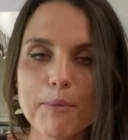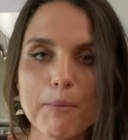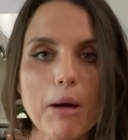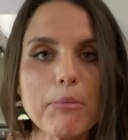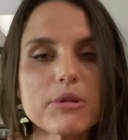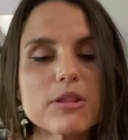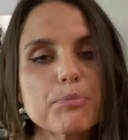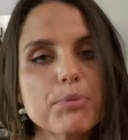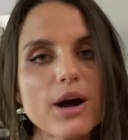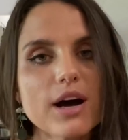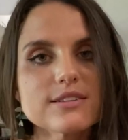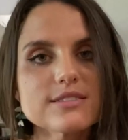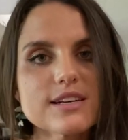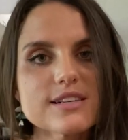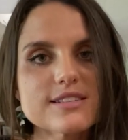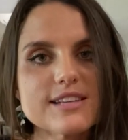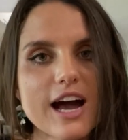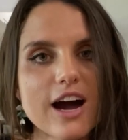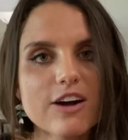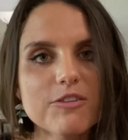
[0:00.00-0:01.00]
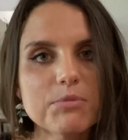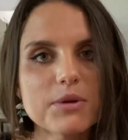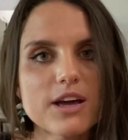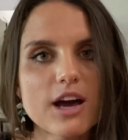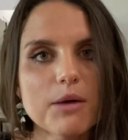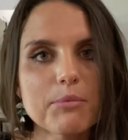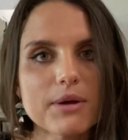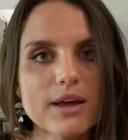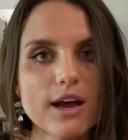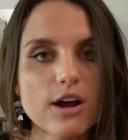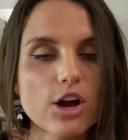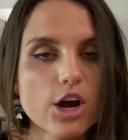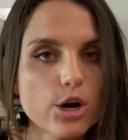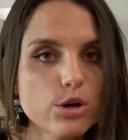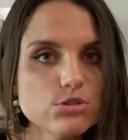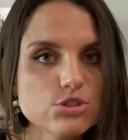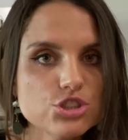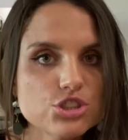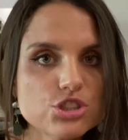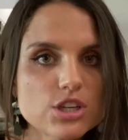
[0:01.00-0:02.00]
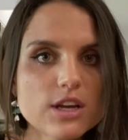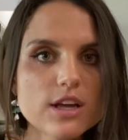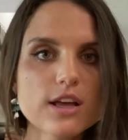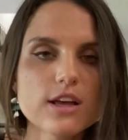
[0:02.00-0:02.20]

I'm in the process now of becoming a coach